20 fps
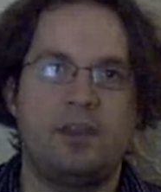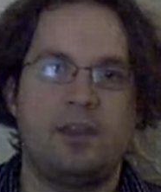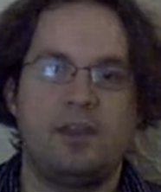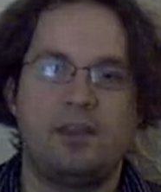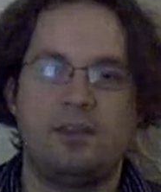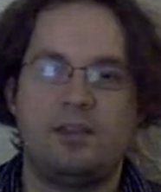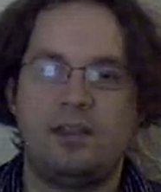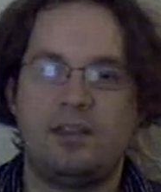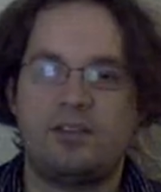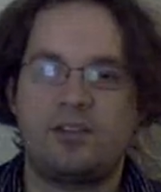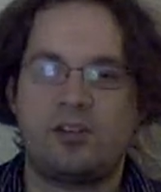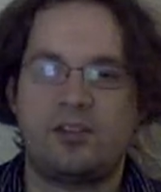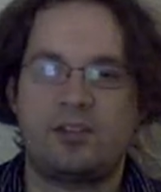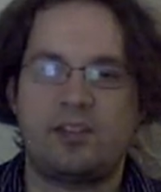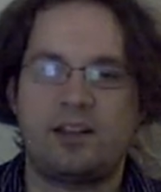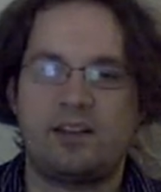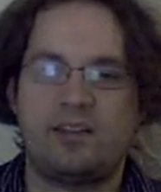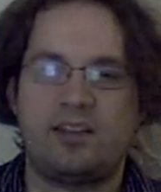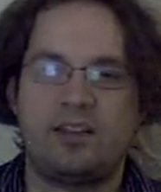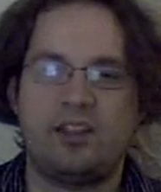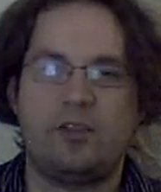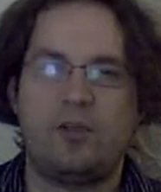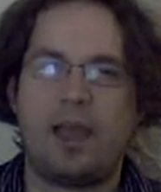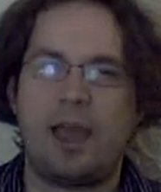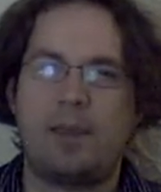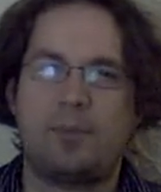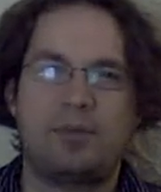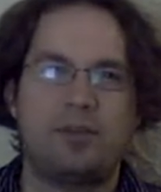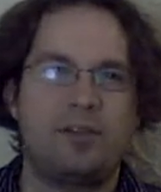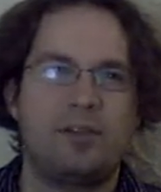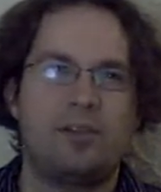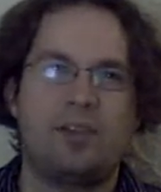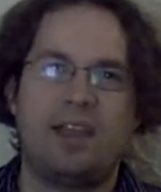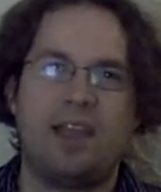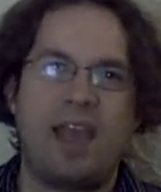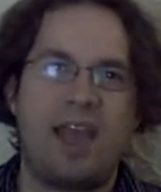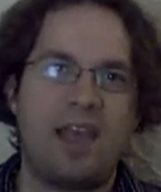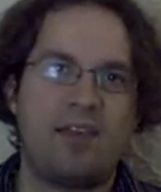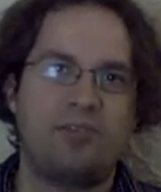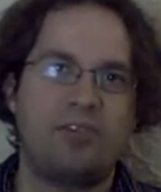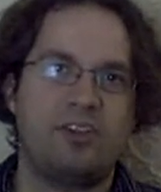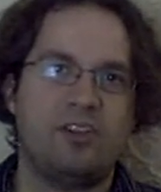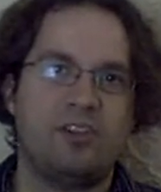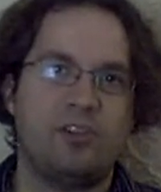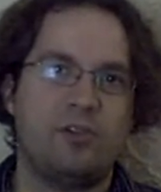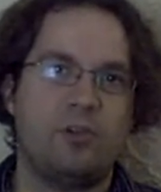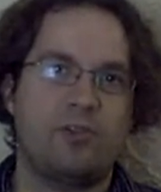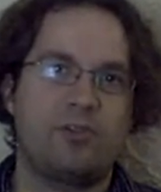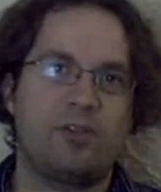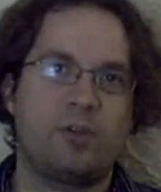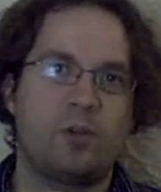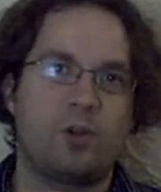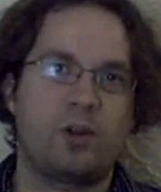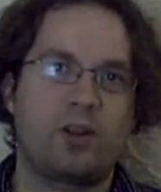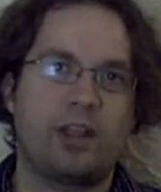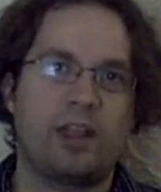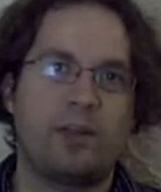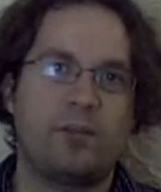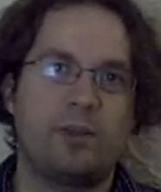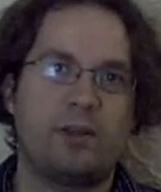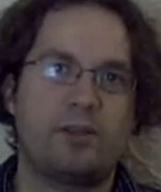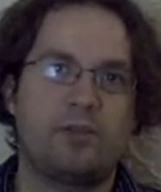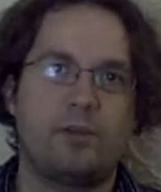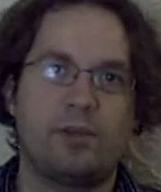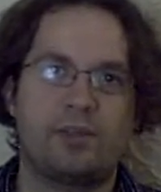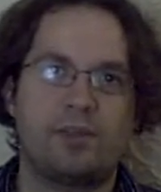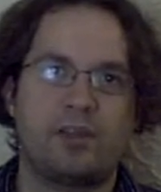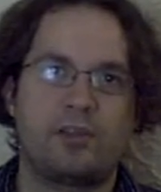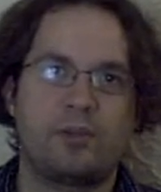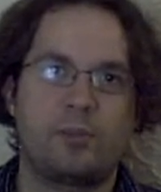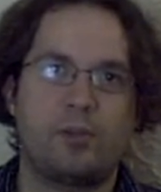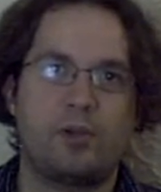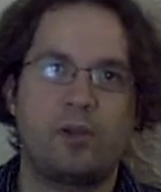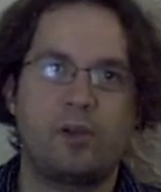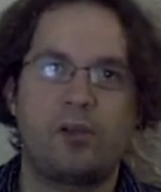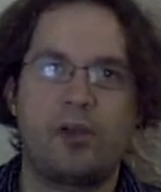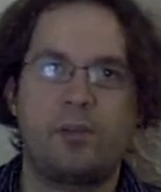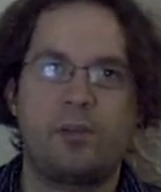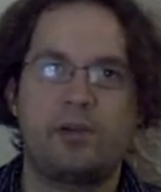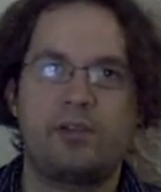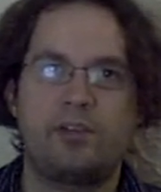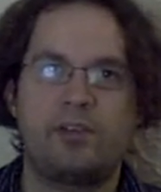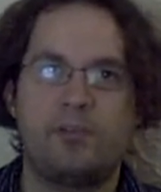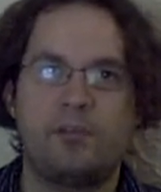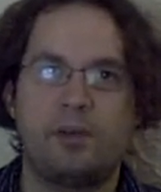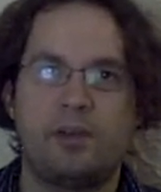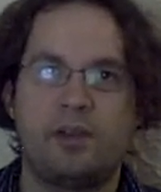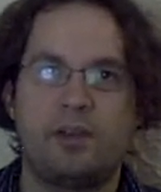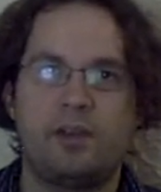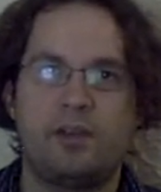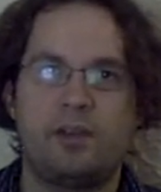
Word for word: These are things that you absolutely have to do if you're working with, with other programmers, but